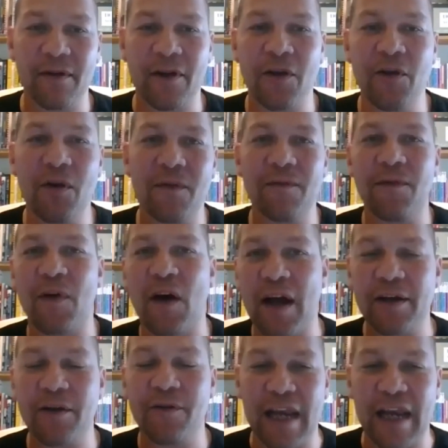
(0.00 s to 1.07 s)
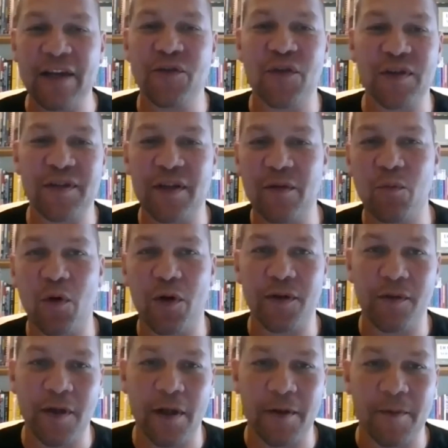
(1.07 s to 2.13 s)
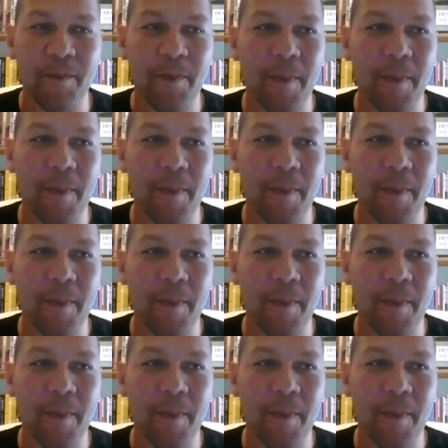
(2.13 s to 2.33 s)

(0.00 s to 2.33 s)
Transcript: who you can find who are interested in what you do.